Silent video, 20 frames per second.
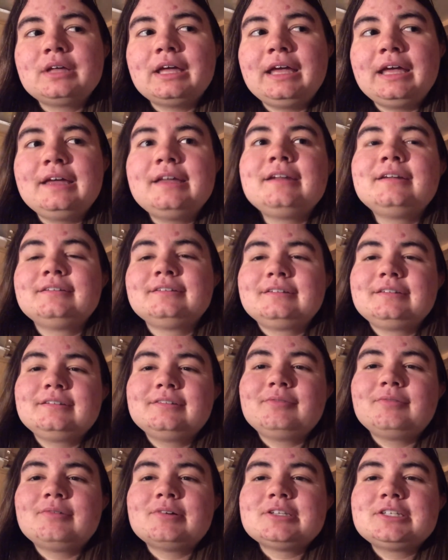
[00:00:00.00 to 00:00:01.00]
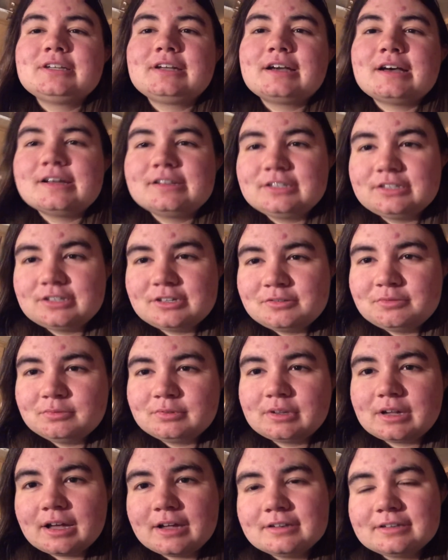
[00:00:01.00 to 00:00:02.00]
And what did God do?
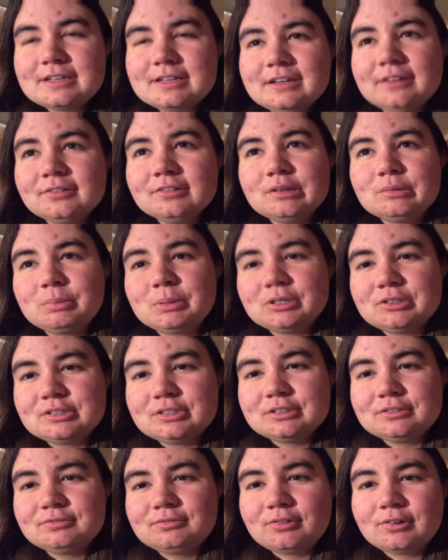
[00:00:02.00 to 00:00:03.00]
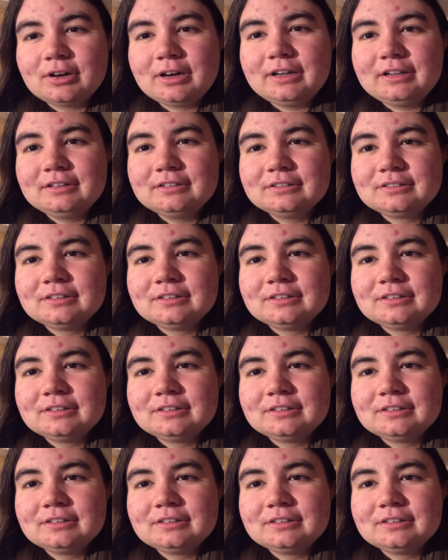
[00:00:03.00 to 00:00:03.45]
God killed the person for it.